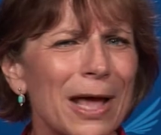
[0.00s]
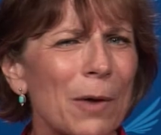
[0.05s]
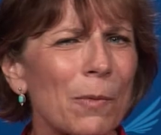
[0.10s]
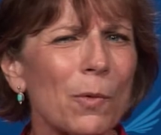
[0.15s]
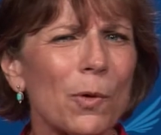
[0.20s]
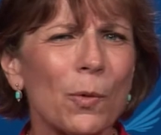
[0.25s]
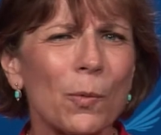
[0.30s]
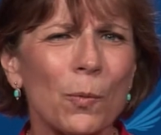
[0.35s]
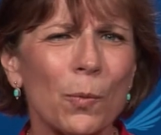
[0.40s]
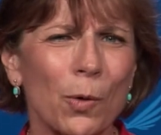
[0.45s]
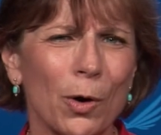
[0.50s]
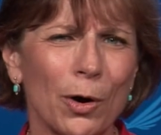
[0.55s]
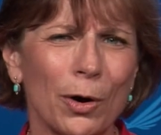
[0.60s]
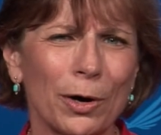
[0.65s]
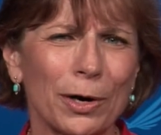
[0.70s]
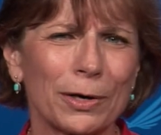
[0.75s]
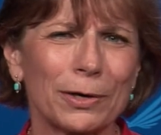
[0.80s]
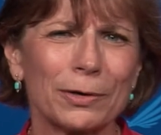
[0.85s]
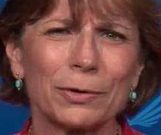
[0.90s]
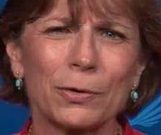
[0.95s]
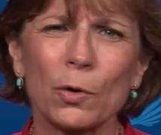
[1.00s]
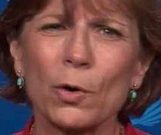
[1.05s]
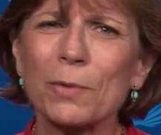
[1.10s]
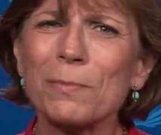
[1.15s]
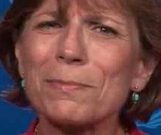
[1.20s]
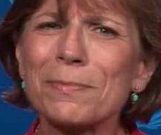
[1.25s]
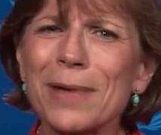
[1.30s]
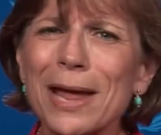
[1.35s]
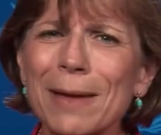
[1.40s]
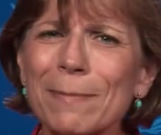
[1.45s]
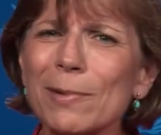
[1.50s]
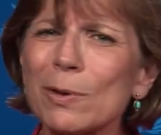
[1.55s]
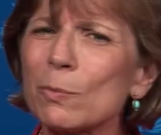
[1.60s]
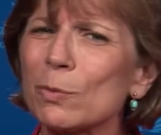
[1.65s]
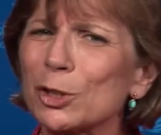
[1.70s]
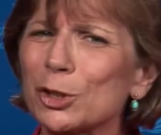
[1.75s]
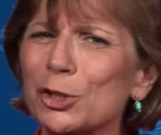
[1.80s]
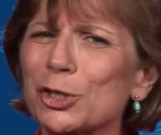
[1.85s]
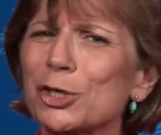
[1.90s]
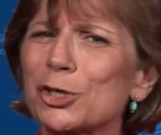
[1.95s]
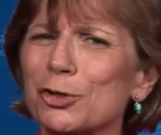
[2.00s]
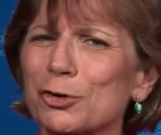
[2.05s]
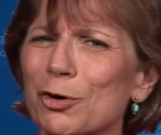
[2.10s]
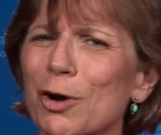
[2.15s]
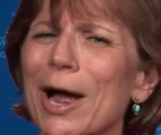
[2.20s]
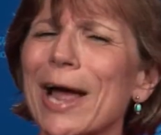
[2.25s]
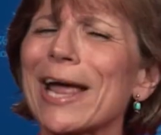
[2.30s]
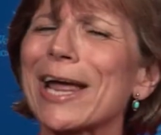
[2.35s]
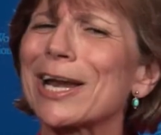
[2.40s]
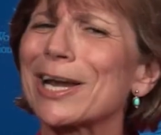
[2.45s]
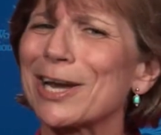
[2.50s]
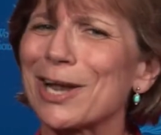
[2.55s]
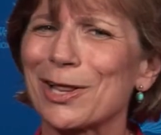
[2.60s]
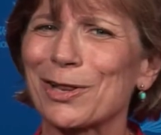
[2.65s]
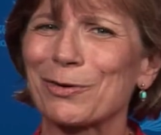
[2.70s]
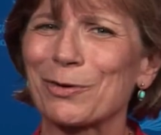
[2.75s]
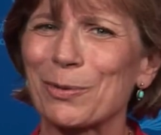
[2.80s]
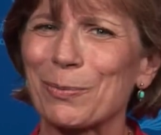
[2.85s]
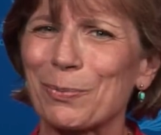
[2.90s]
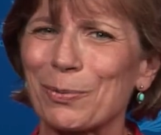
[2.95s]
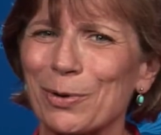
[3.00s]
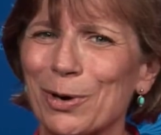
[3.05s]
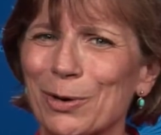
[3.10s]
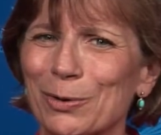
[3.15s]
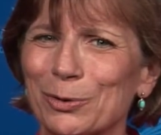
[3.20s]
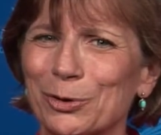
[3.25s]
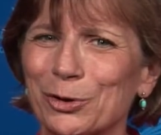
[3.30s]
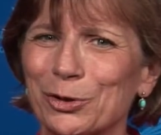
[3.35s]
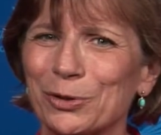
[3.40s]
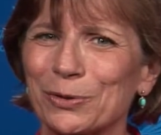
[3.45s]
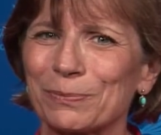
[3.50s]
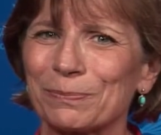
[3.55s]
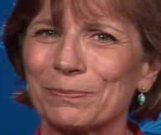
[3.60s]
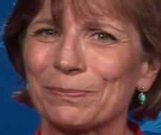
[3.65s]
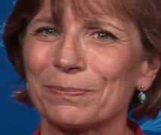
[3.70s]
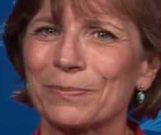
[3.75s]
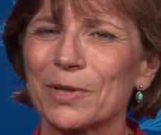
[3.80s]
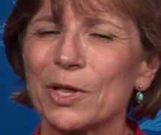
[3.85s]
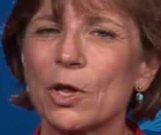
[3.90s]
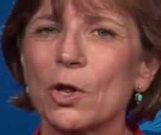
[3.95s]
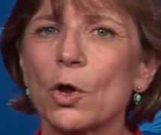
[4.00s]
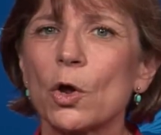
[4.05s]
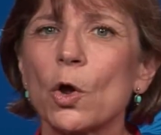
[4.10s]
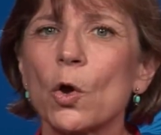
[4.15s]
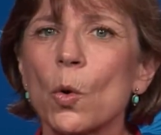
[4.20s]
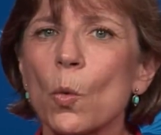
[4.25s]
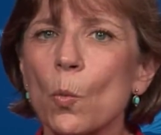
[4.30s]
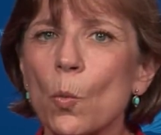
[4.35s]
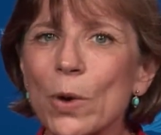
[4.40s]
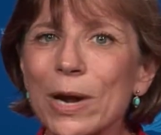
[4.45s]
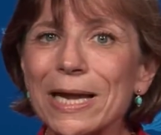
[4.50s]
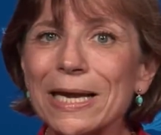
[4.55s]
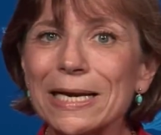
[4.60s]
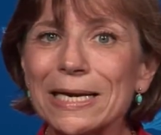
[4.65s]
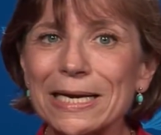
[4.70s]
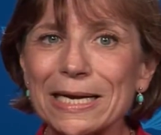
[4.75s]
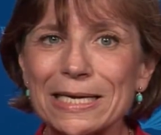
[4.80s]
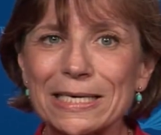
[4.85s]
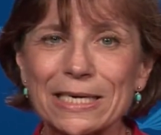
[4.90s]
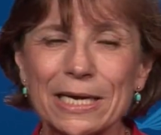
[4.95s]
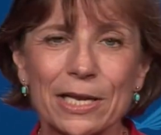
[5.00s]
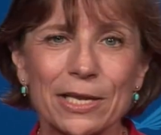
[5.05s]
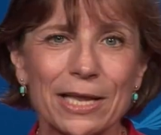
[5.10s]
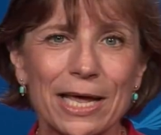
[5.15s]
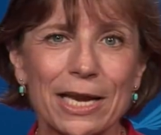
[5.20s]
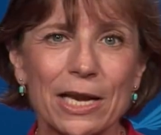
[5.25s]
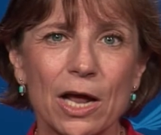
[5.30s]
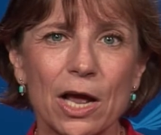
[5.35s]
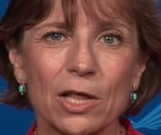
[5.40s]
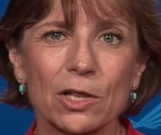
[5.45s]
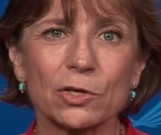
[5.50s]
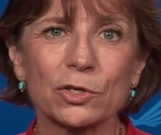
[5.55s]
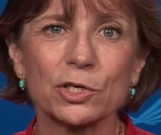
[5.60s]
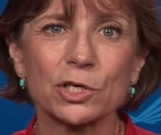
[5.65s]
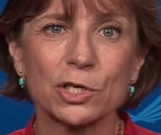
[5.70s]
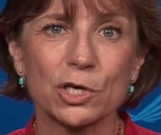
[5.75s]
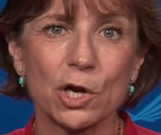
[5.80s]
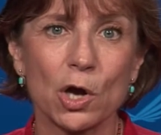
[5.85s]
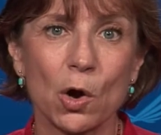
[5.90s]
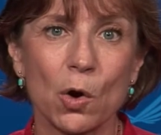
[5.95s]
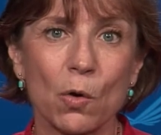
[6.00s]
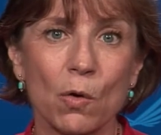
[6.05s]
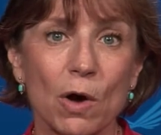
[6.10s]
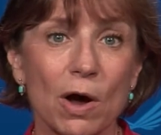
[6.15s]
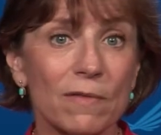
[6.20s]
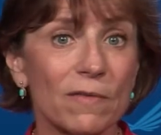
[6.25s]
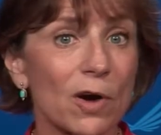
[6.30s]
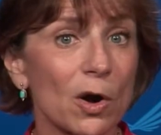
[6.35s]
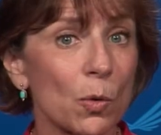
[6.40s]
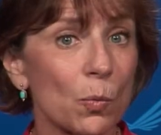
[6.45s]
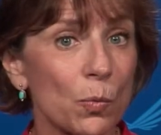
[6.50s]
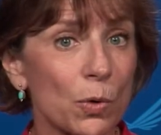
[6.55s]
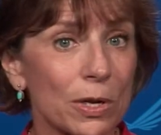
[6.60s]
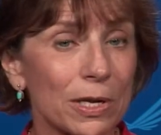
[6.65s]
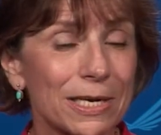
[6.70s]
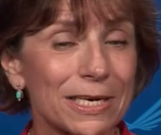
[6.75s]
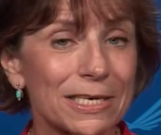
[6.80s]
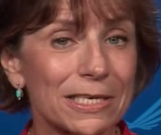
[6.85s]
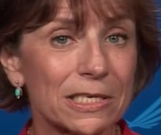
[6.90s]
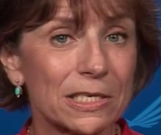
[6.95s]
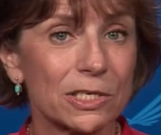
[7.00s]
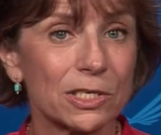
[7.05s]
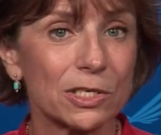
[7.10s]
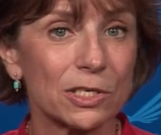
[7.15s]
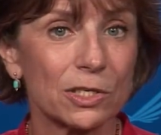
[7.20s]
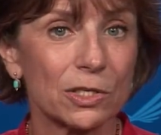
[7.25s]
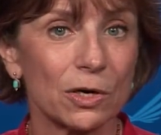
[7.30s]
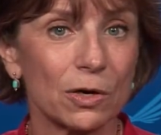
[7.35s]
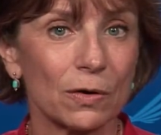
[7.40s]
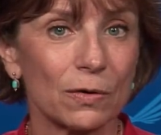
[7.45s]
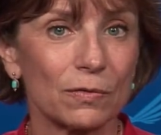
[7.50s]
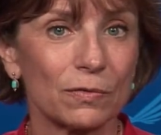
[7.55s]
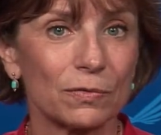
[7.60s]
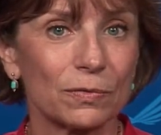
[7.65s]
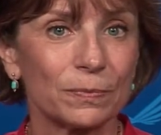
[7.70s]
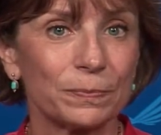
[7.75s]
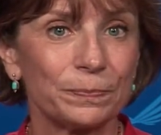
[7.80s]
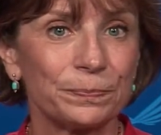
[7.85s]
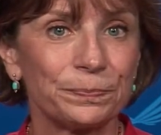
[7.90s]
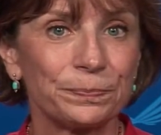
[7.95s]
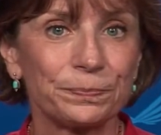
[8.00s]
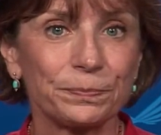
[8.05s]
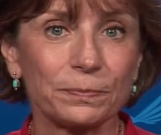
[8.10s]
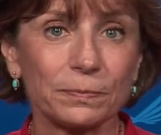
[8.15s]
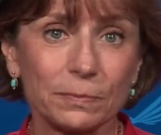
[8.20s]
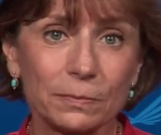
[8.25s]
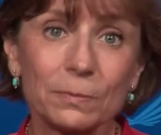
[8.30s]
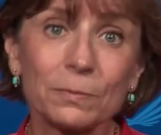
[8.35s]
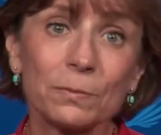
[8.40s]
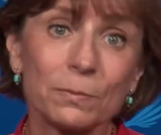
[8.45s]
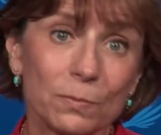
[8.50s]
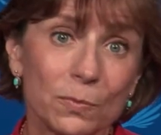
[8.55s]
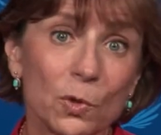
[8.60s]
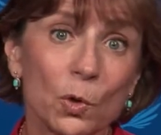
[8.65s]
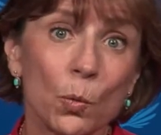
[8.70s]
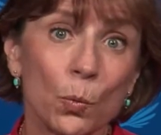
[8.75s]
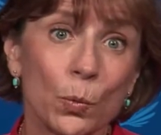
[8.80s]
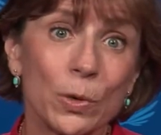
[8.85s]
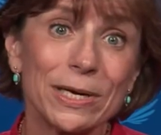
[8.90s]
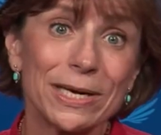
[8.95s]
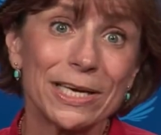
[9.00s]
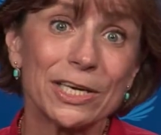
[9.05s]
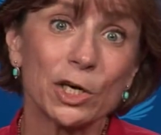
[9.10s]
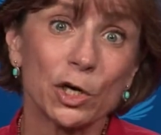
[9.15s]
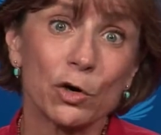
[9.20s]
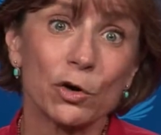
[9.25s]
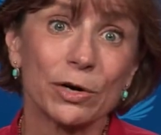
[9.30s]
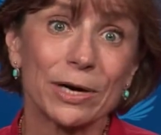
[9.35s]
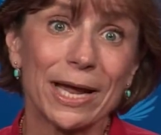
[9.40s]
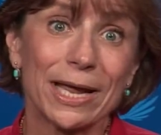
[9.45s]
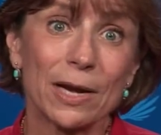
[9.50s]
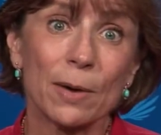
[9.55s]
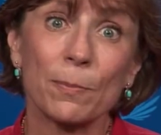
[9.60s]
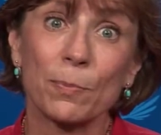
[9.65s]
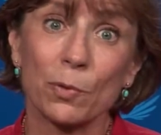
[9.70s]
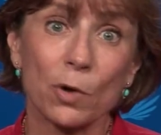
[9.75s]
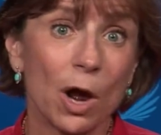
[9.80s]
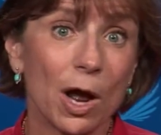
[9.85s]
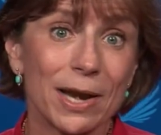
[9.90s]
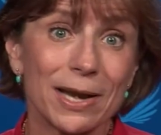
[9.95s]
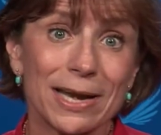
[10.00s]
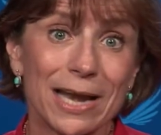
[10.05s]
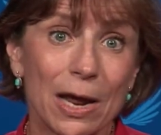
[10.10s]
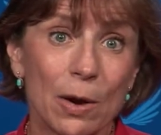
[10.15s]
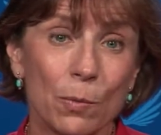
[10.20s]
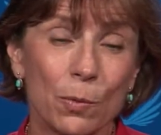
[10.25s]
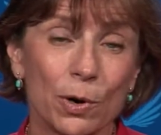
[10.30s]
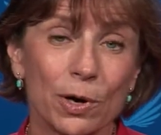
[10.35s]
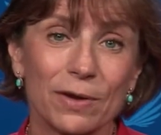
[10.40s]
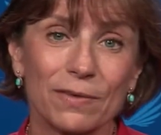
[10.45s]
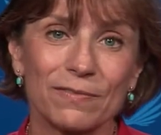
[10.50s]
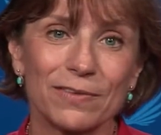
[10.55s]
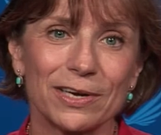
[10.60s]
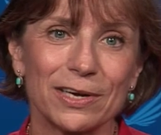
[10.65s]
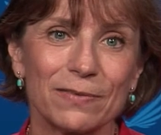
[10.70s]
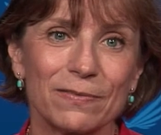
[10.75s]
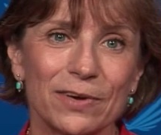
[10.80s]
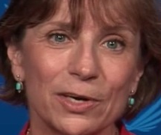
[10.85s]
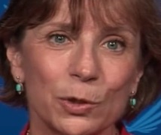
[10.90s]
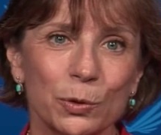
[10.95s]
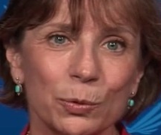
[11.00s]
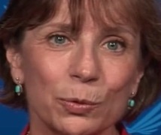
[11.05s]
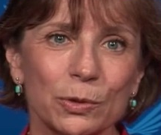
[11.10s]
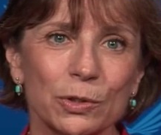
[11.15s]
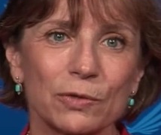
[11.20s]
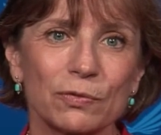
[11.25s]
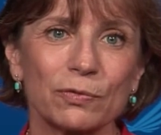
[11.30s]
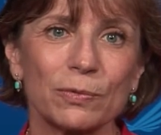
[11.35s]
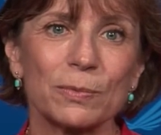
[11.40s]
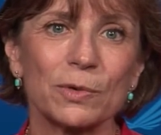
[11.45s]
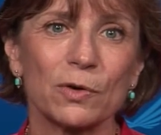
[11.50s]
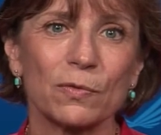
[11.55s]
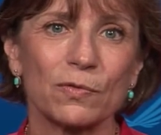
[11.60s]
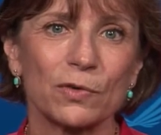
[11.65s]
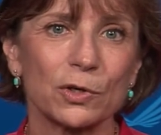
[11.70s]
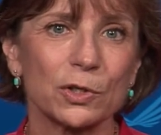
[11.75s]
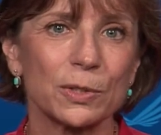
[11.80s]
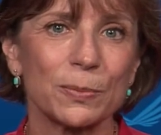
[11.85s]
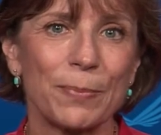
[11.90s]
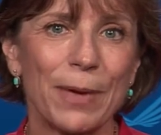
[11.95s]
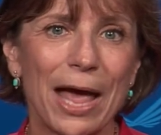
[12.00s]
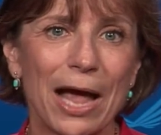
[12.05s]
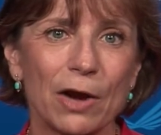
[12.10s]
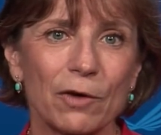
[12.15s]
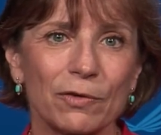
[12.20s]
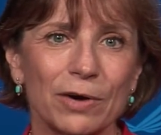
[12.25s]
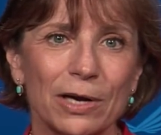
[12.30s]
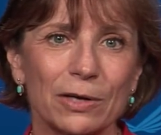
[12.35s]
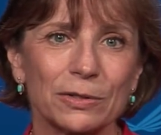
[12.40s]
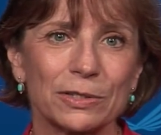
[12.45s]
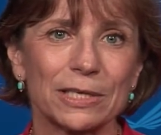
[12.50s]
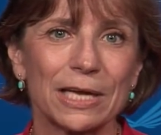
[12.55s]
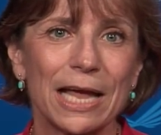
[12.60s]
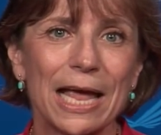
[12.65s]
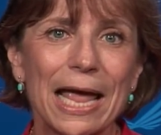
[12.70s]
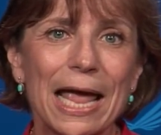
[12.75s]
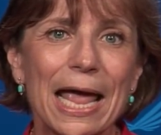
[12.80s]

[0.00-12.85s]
that will work, or maybe we should try another approach. We need to let others know of our willingness to serve. We need to create a broad network of individuals from diverse backgrounds